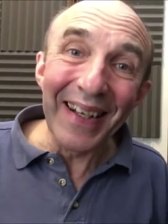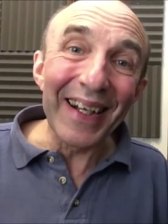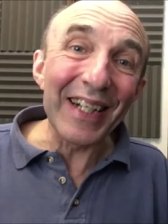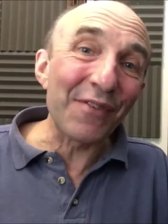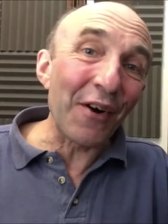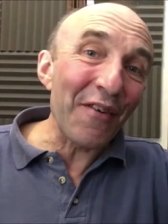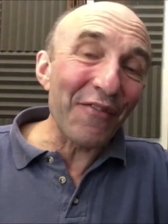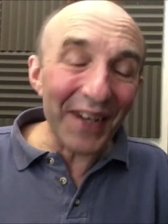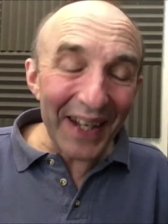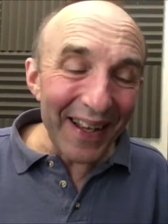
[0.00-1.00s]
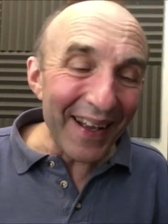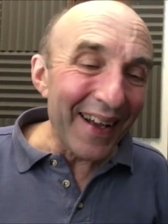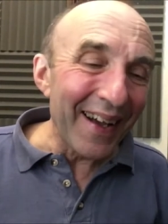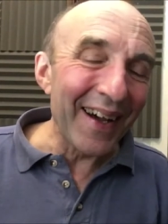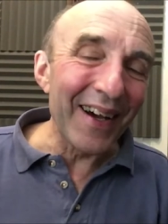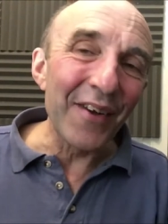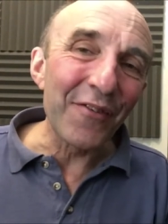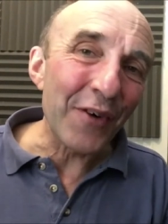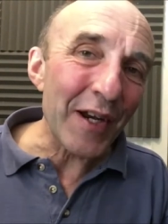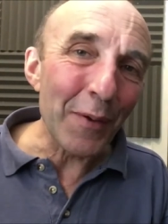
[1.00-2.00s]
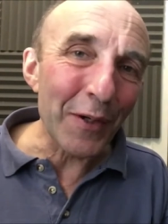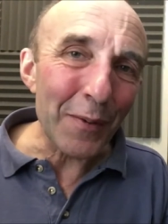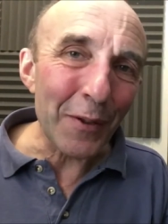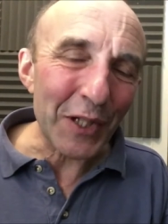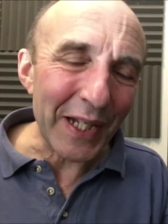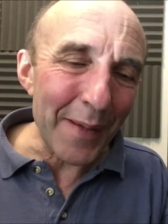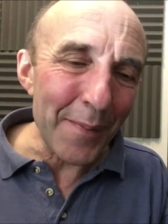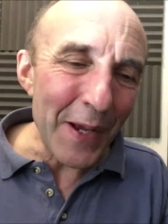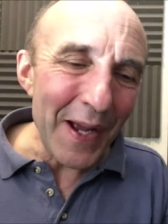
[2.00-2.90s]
it's very funny for anybody watching him.